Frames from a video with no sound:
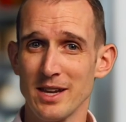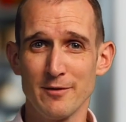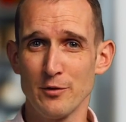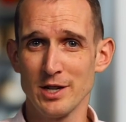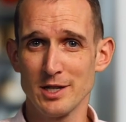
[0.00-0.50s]

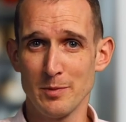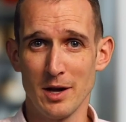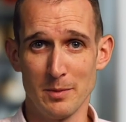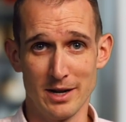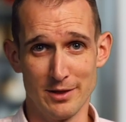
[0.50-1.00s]
infringed
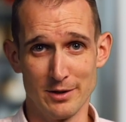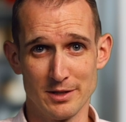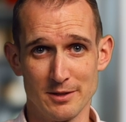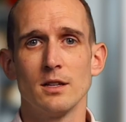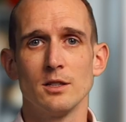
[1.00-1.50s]
upon by
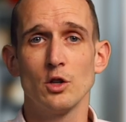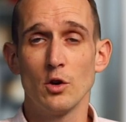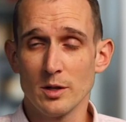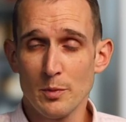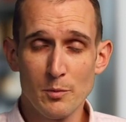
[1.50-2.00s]
others.
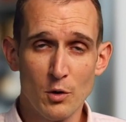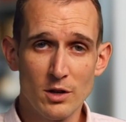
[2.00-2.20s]
So to put it more